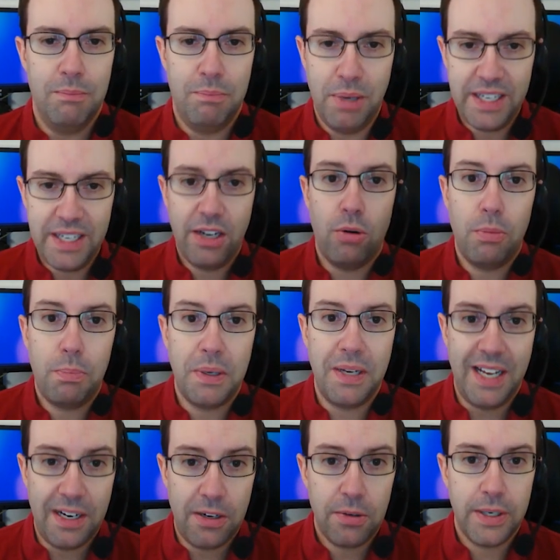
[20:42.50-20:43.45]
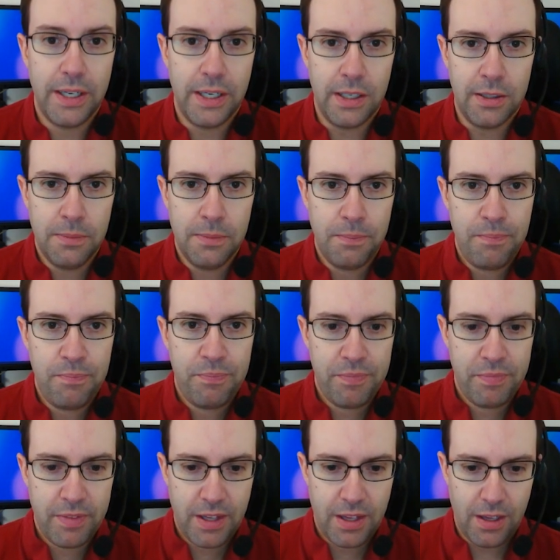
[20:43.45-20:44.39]
Big open area,
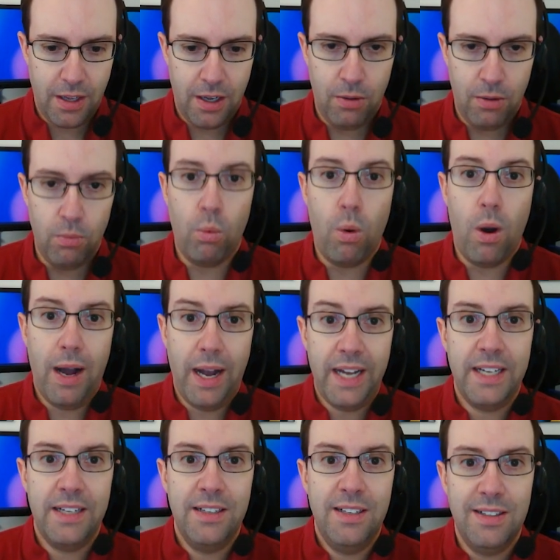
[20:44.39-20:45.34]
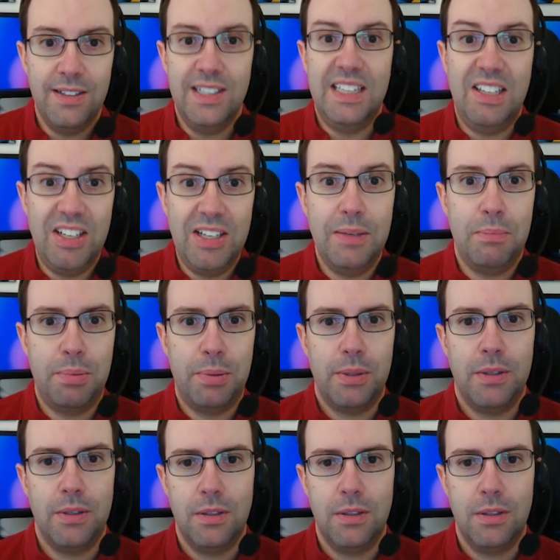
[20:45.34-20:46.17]
wide, deep,